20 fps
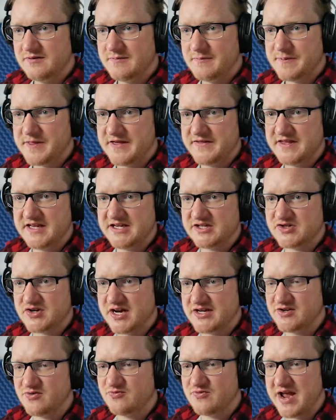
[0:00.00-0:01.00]
And then it
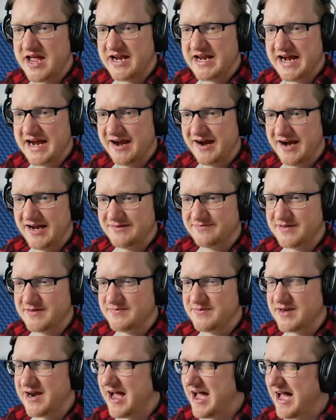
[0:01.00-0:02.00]
tried to red herring me,
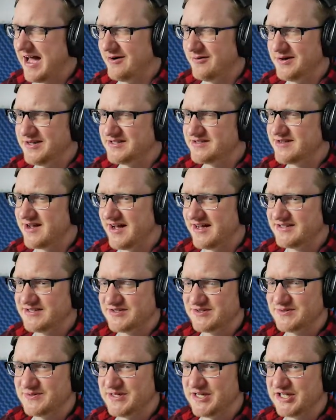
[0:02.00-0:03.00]
but I was
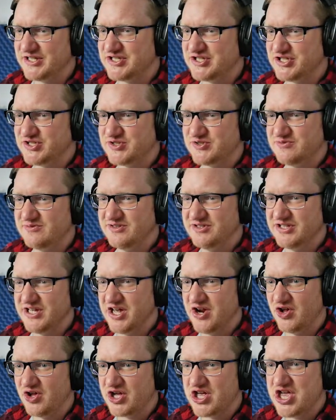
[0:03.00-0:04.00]
onto its
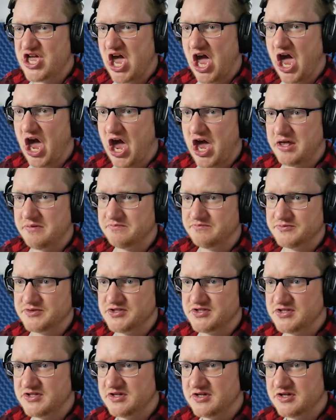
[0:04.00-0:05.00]
little games.